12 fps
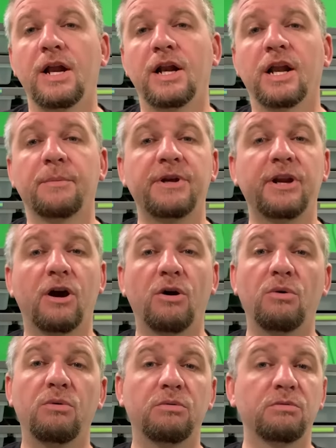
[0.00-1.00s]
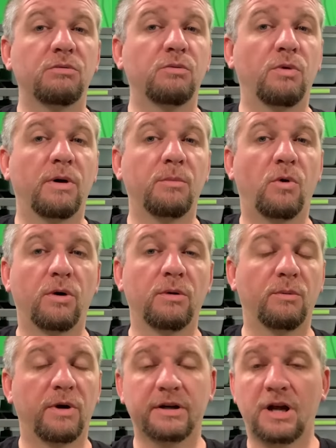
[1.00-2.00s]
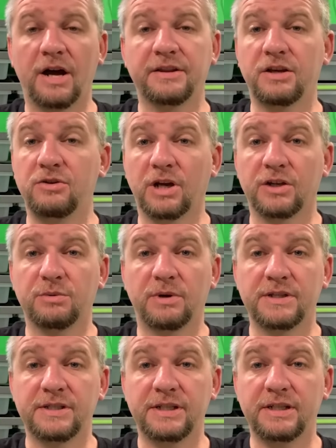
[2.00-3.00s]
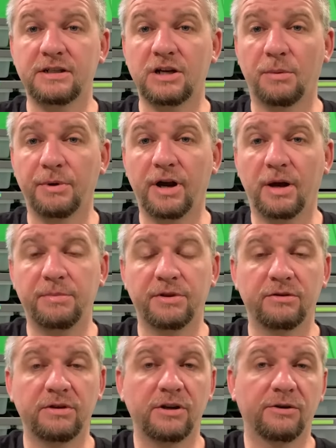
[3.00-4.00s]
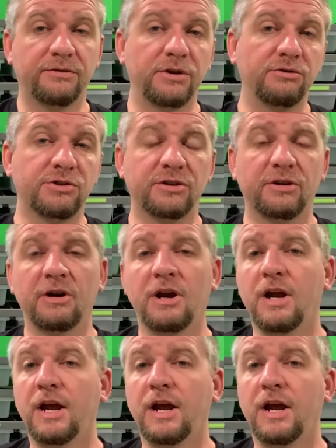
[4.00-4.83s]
Let me know what content you guys want to see coming up in the near future.